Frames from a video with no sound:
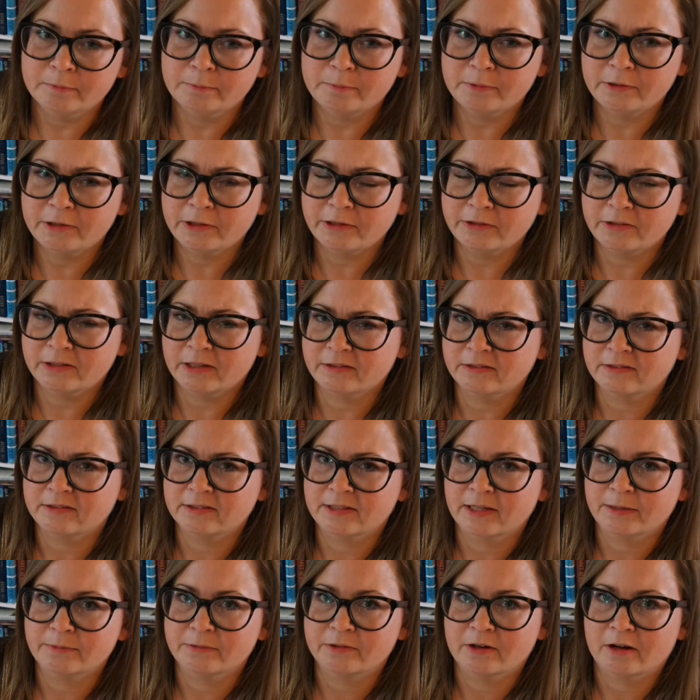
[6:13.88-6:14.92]
But at the
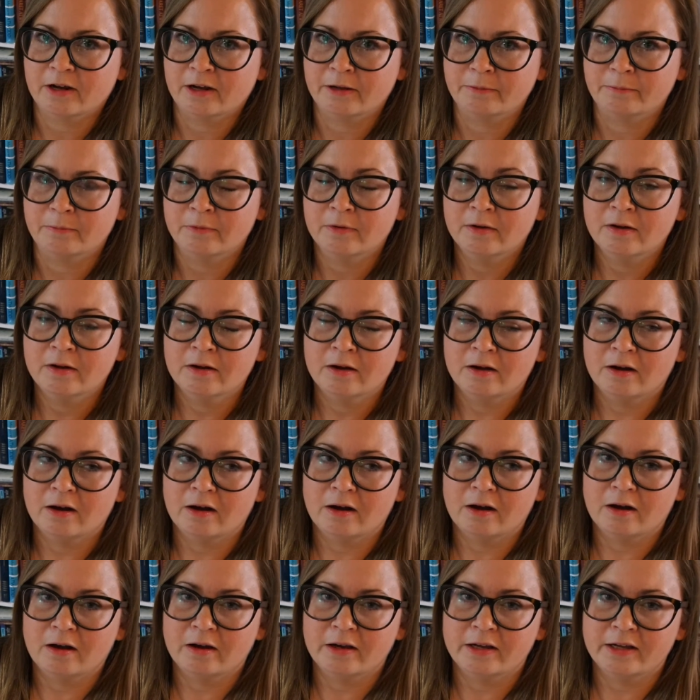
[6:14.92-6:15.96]
same time,
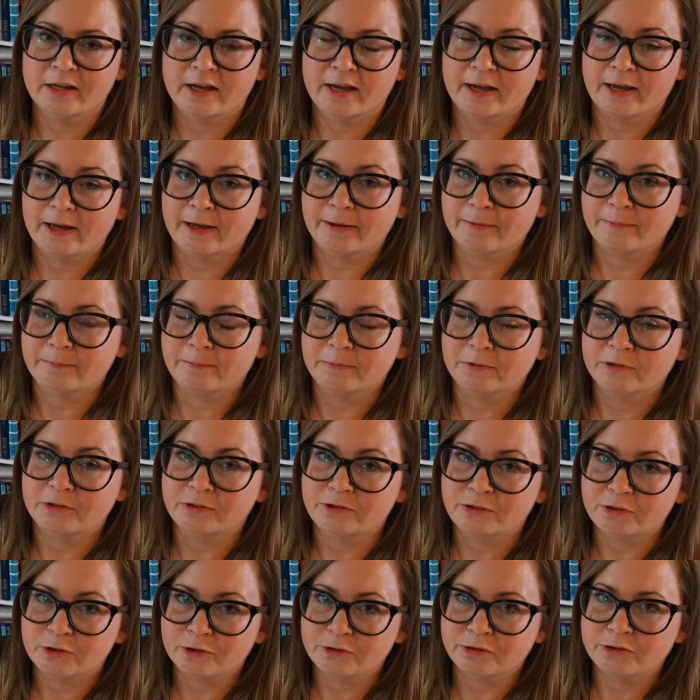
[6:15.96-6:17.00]
I am
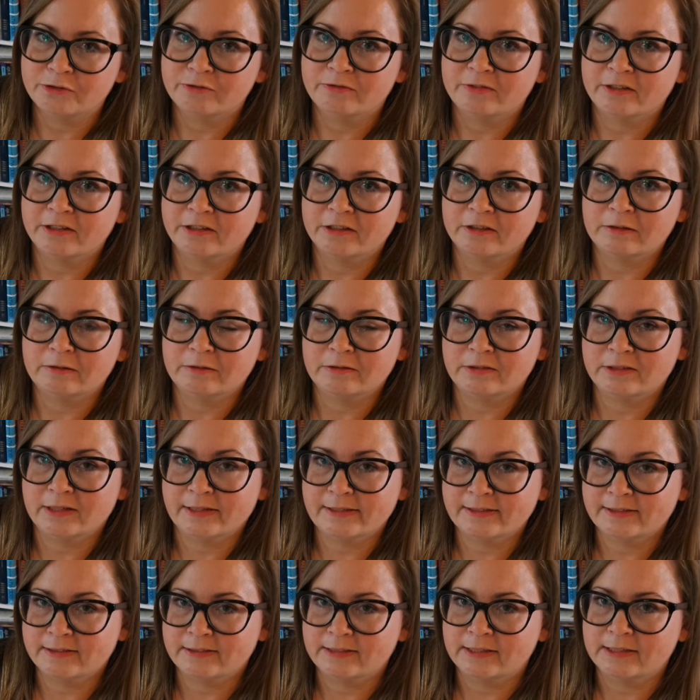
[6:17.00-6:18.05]
not very good
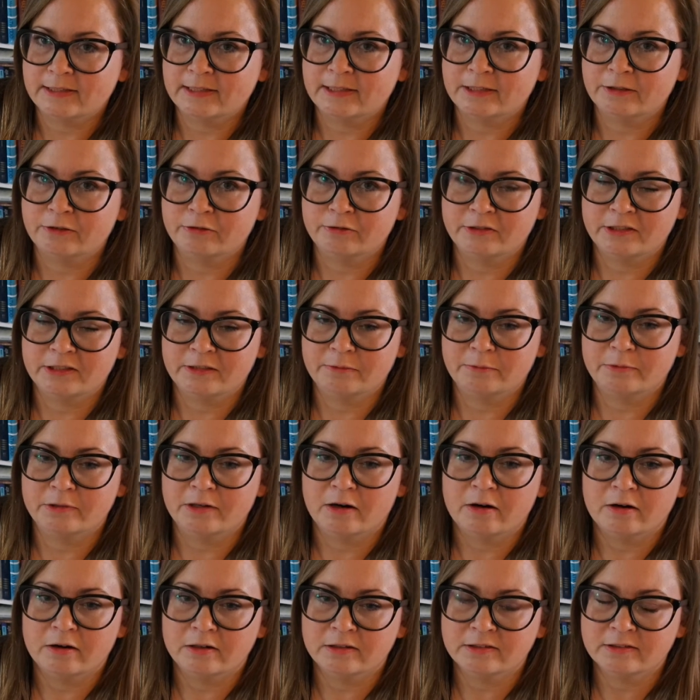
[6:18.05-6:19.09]
at sticking to
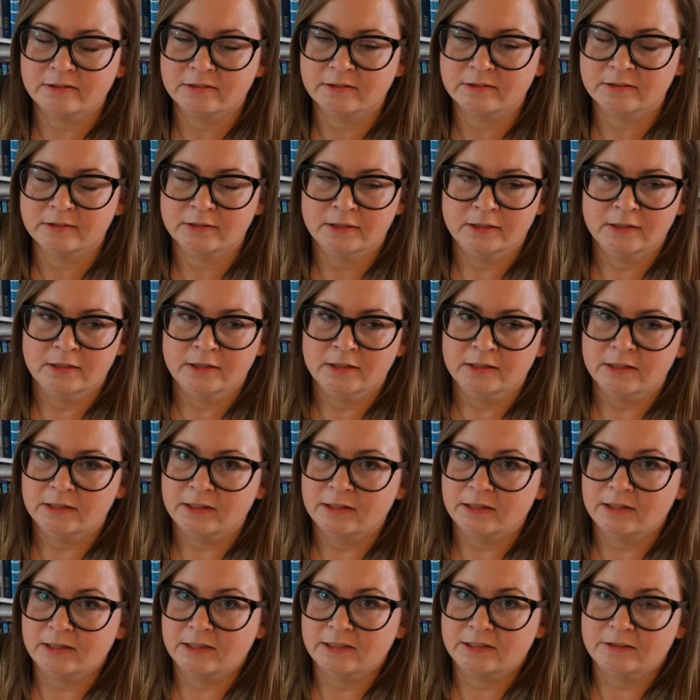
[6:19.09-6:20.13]
TBRs.
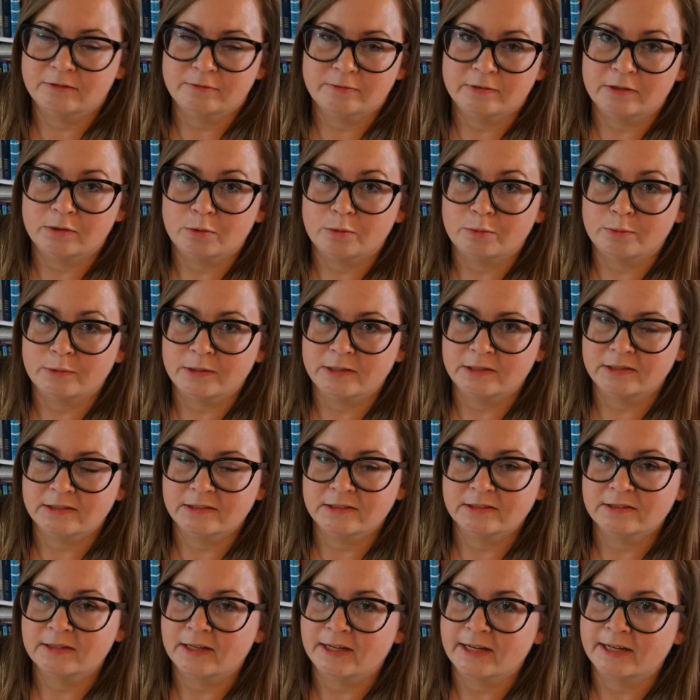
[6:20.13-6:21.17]
It will
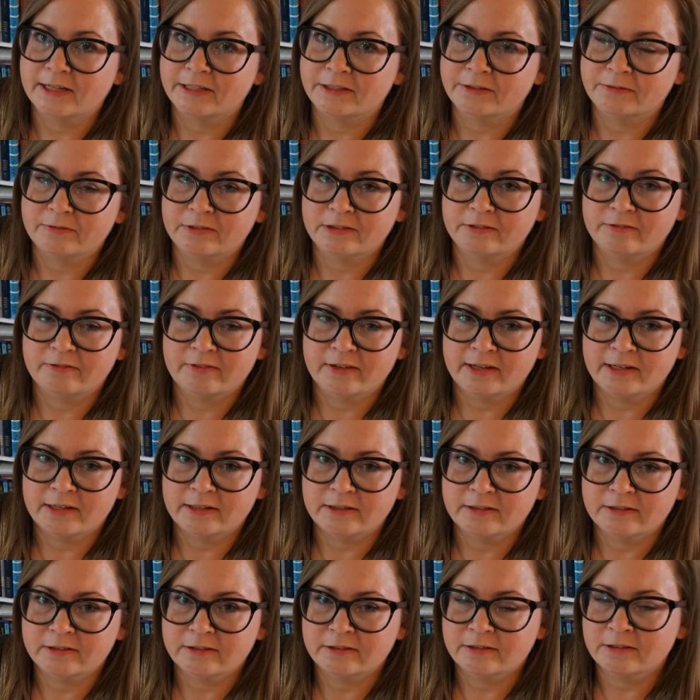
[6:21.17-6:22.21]
always end with
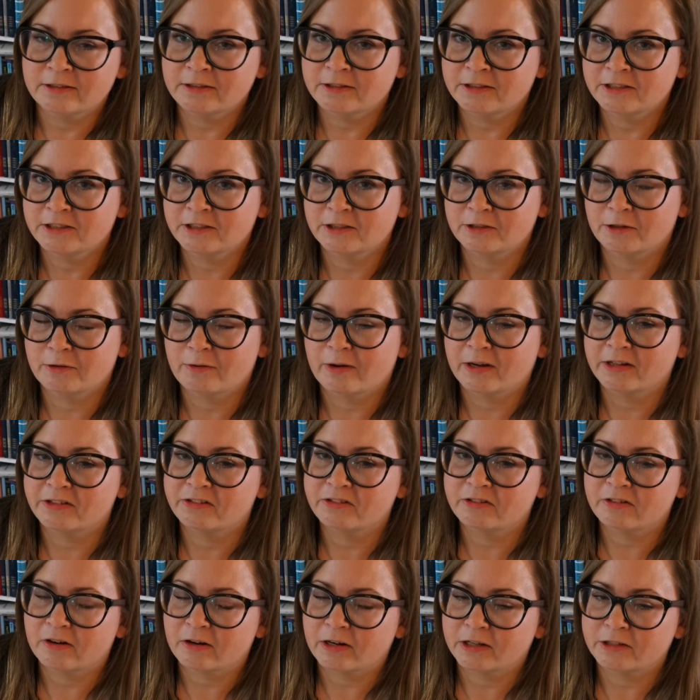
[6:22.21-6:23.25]
failure, so I
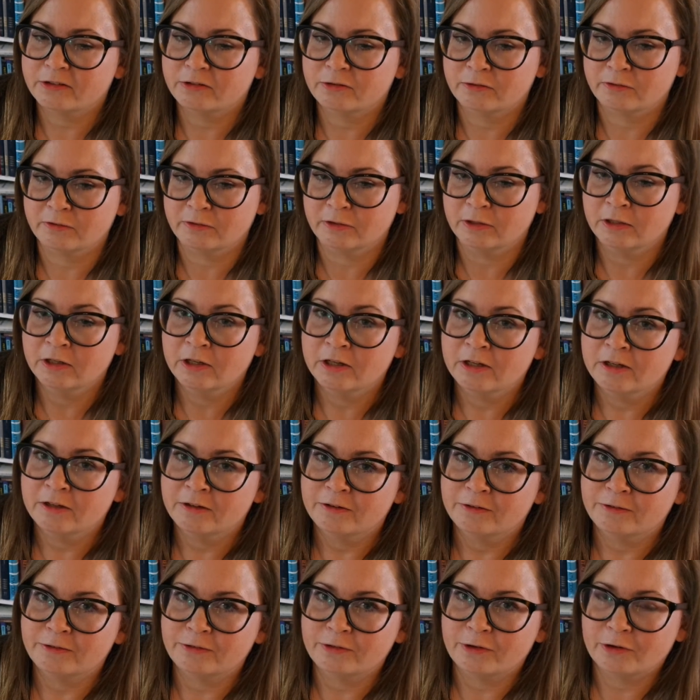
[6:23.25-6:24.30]
try to
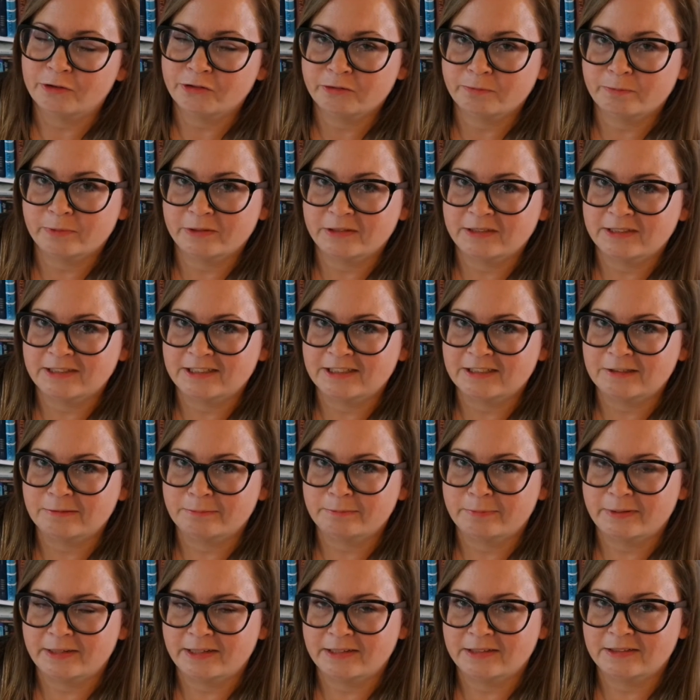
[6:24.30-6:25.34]
not
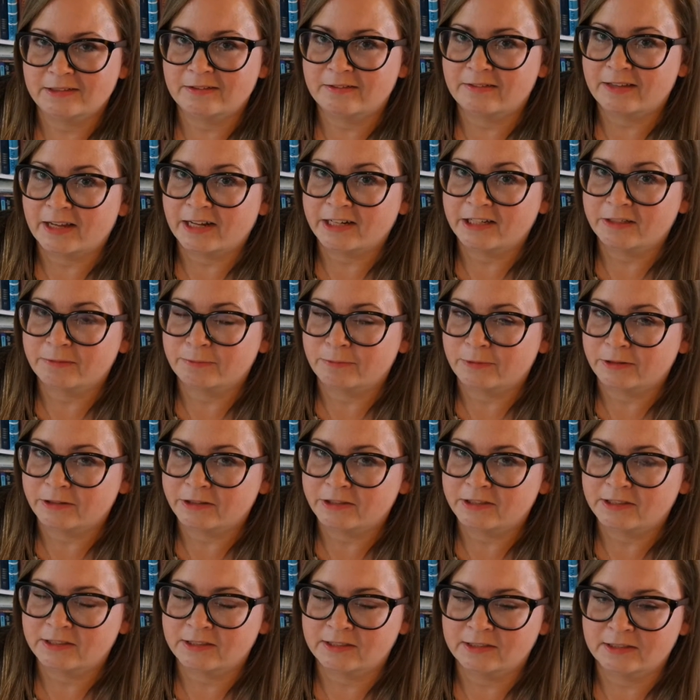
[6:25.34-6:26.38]
participate that
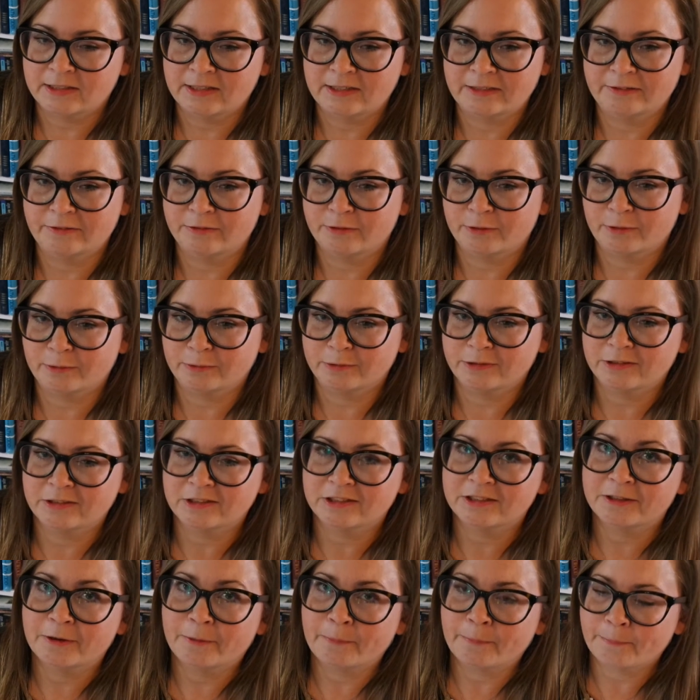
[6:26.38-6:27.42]
much in
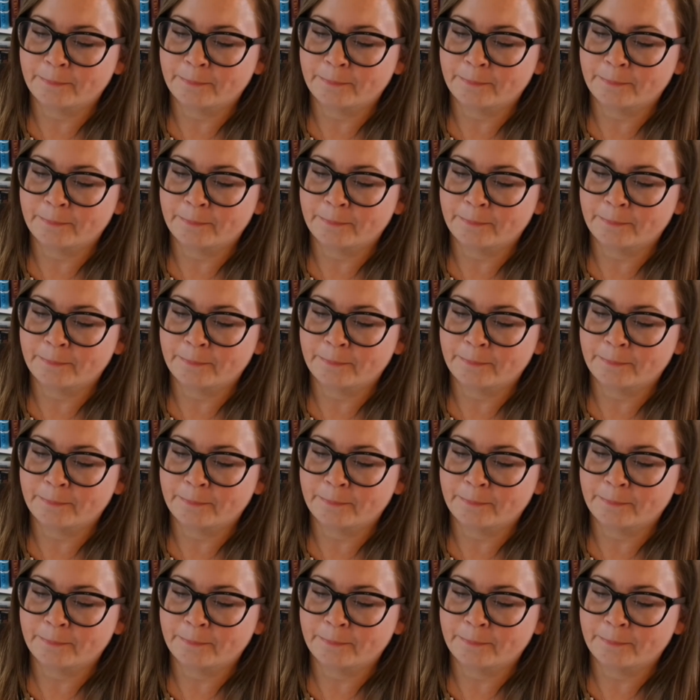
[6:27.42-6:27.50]
those.